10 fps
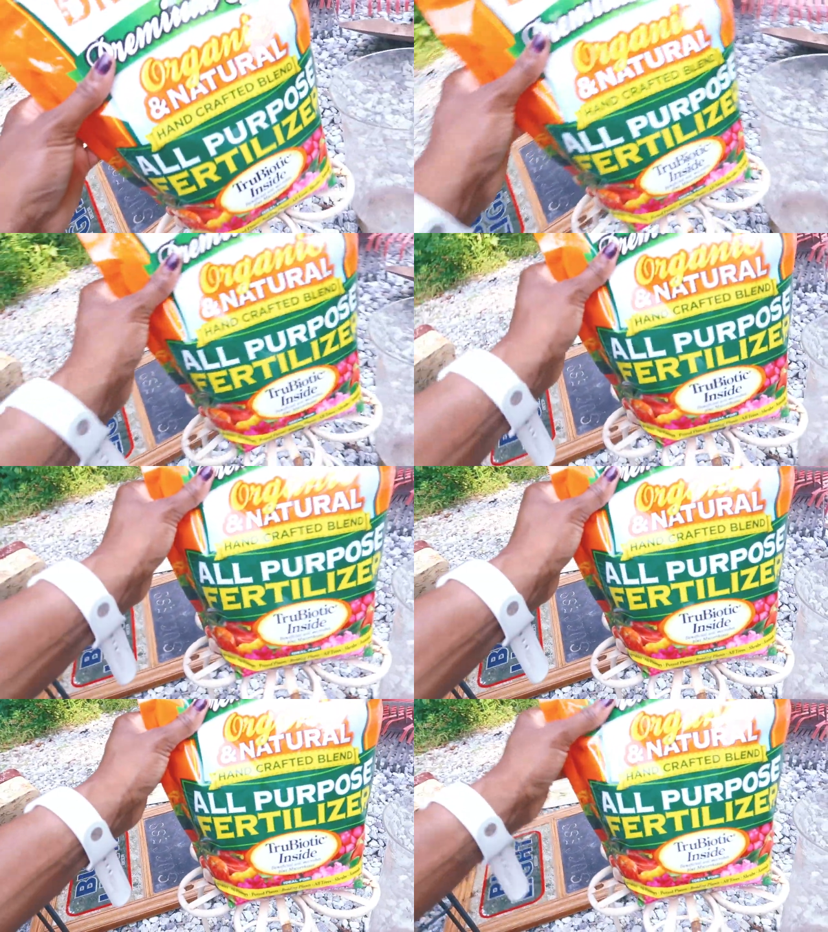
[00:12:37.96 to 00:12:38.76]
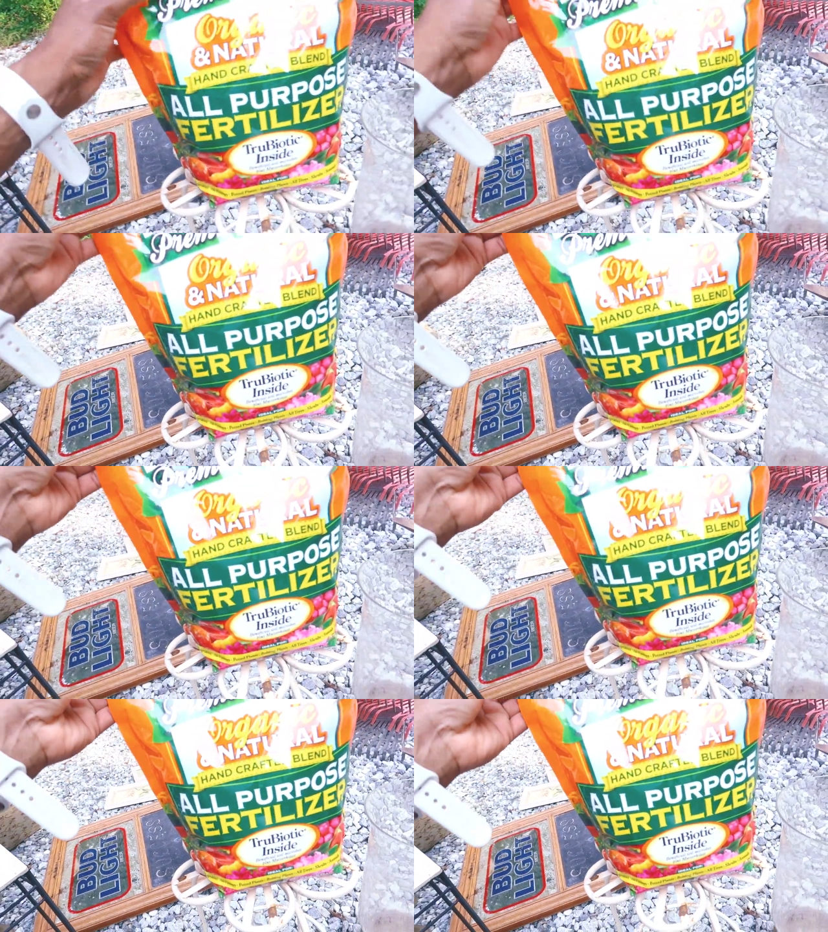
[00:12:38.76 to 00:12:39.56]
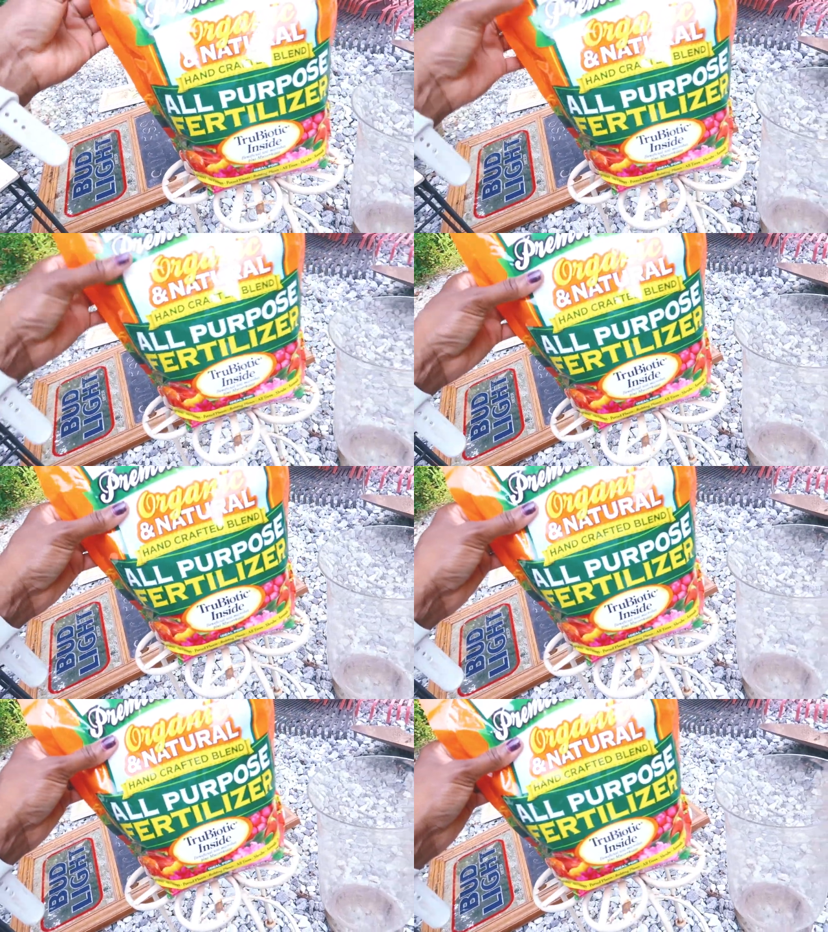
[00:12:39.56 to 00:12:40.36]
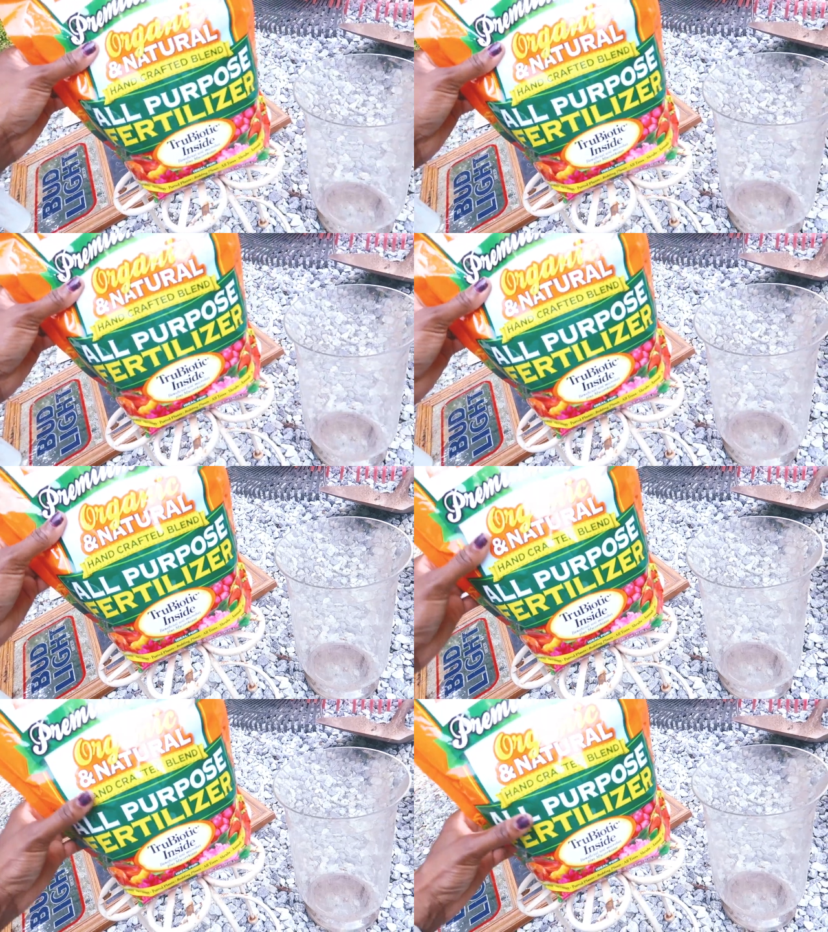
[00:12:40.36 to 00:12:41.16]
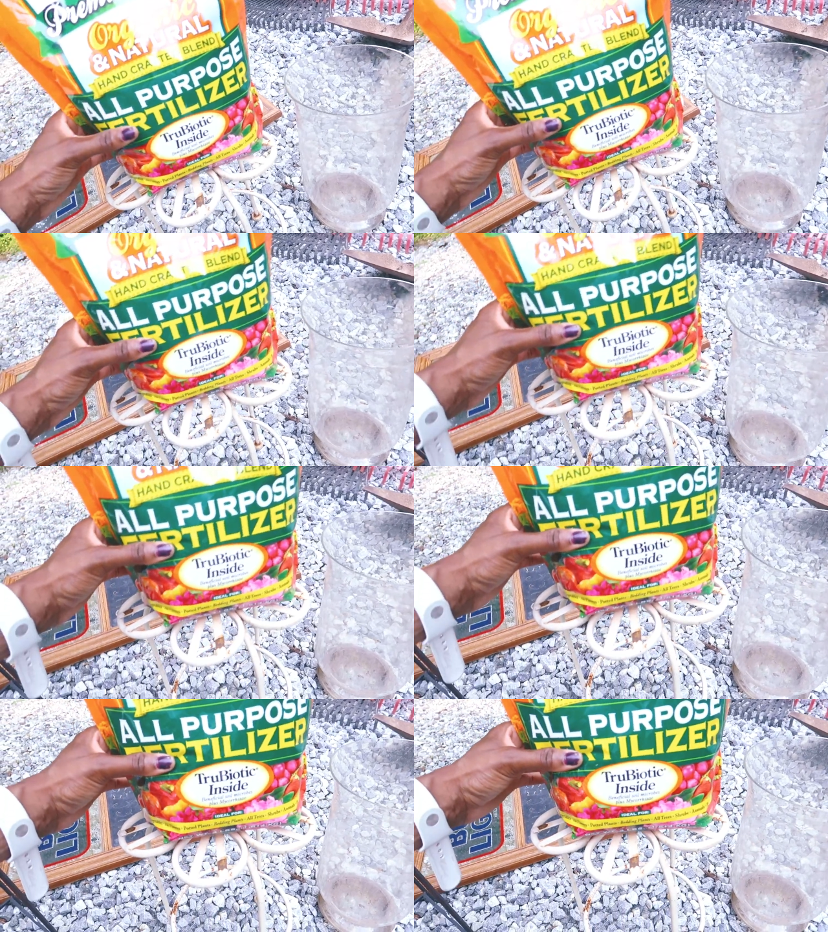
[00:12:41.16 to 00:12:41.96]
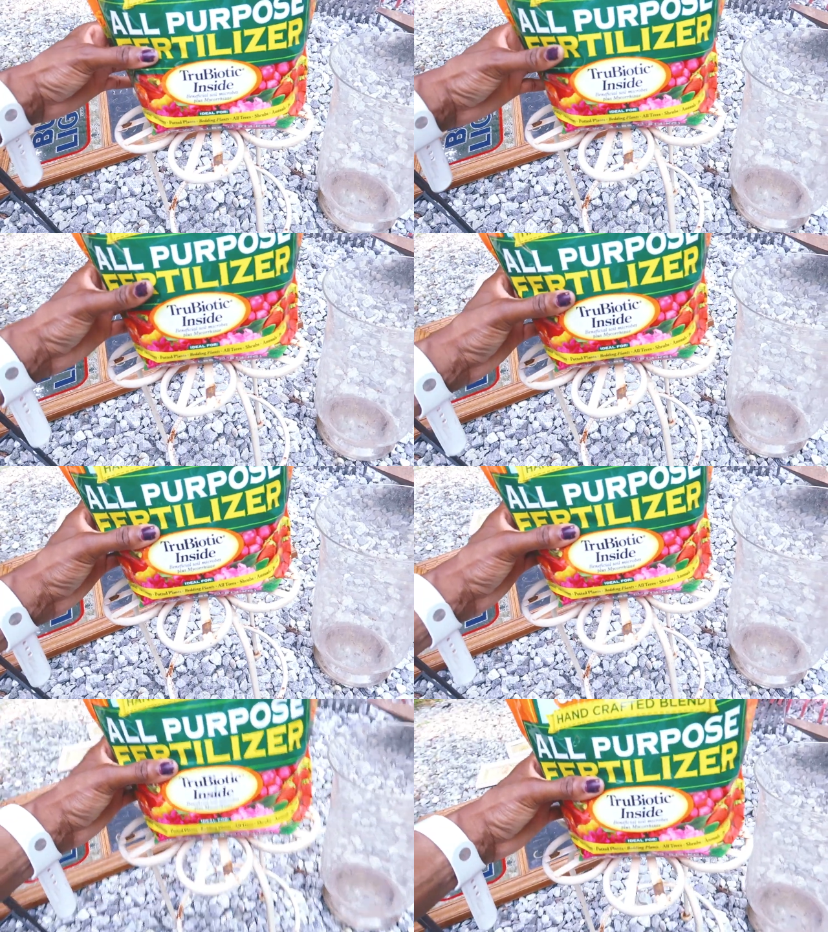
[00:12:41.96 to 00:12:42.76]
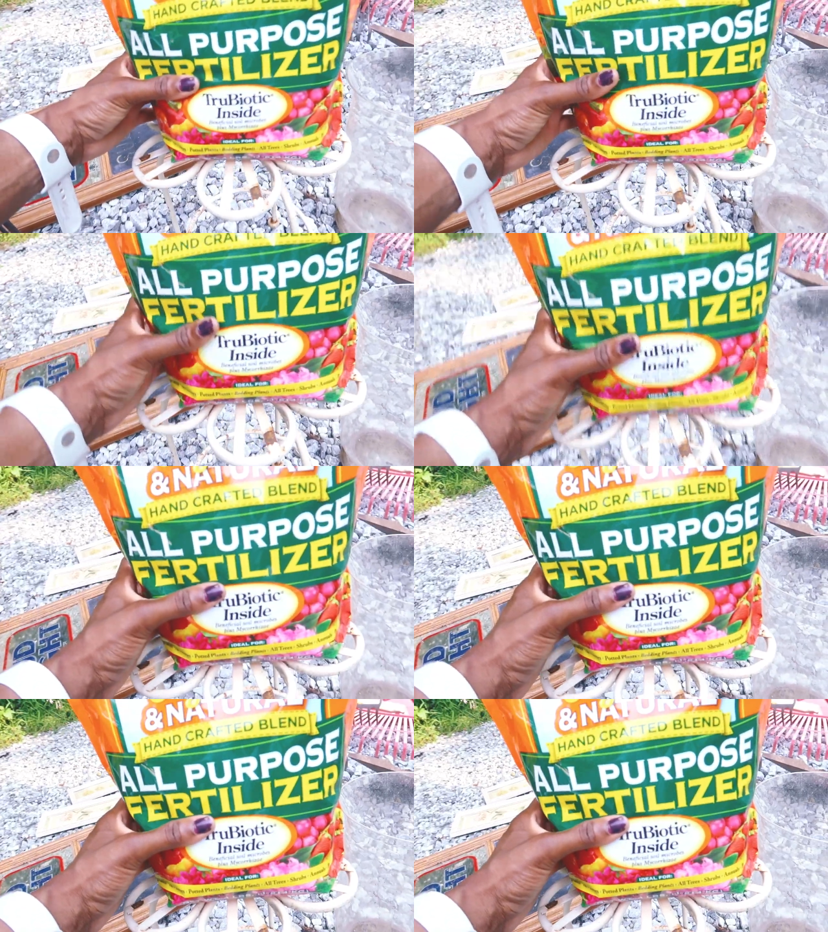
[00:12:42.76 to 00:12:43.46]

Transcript: No face is visible, so there are no lips to read.